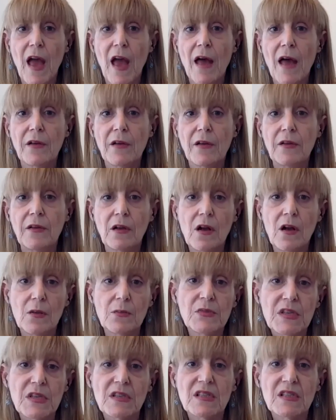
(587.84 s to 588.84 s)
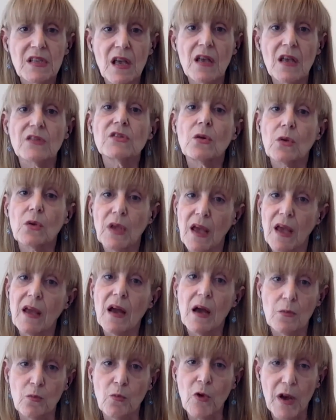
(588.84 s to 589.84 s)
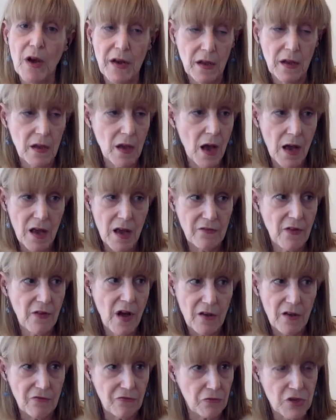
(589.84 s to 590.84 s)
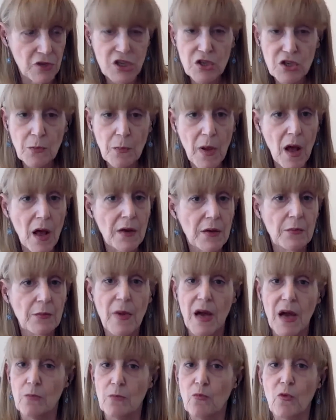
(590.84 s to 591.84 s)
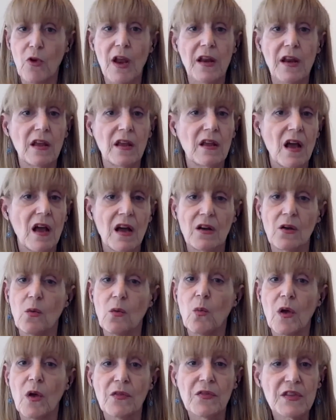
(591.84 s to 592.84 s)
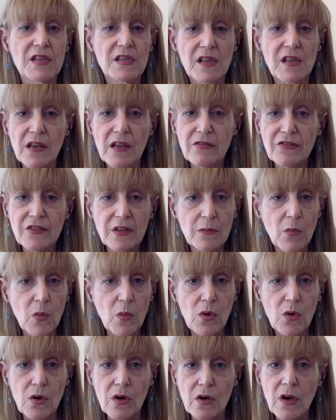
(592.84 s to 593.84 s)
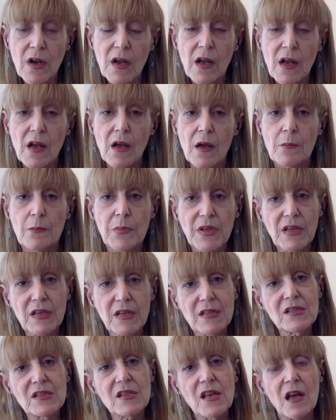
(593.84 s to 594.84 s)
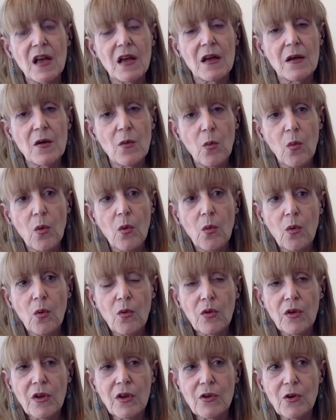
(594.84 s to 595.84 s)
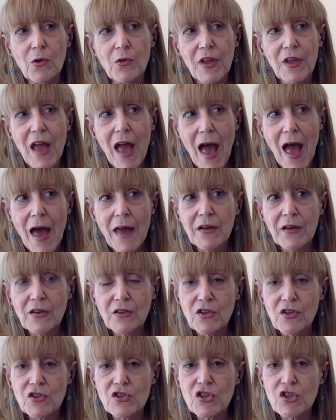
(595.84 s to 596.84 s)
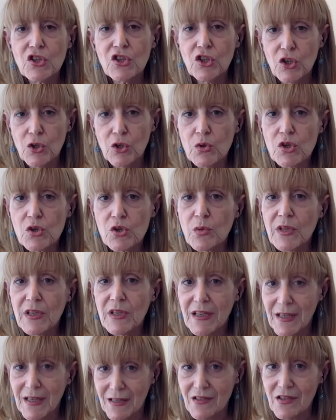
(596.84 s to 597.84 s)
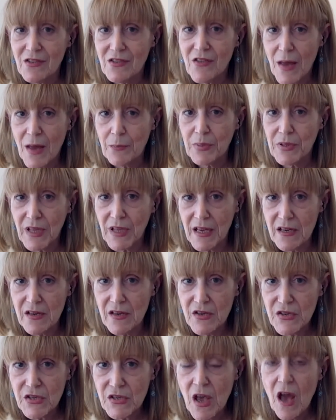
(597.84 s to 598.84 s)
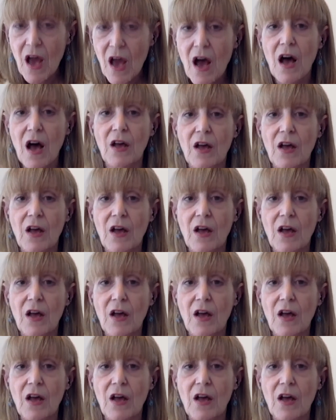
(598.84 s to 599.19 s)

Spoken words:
the addict comes and says, okay, I'm ready. I've reached a bottom. I'm ready. I don't want this life anymore. Because The addict doesn't usually get to that place